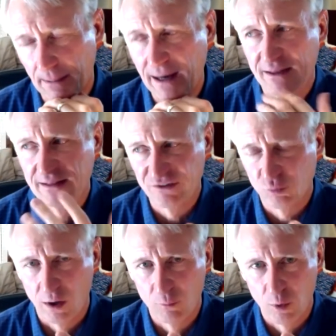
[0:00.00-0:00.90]
I, mean, I think that's
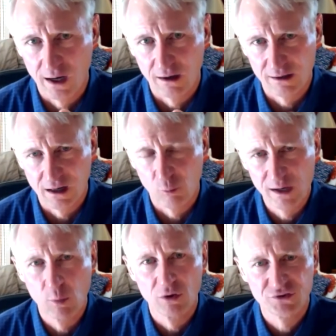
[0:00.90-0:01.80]
one where you know
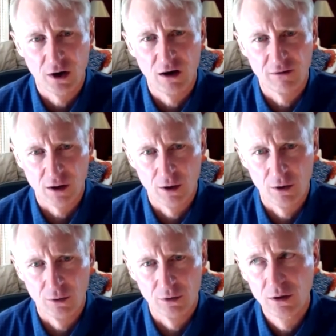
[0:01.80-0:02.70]
we will solve our
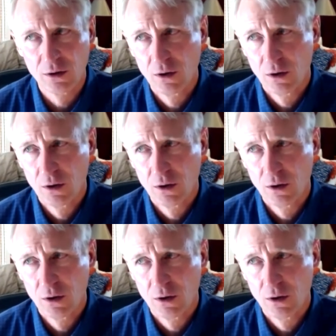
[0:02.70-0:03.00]
own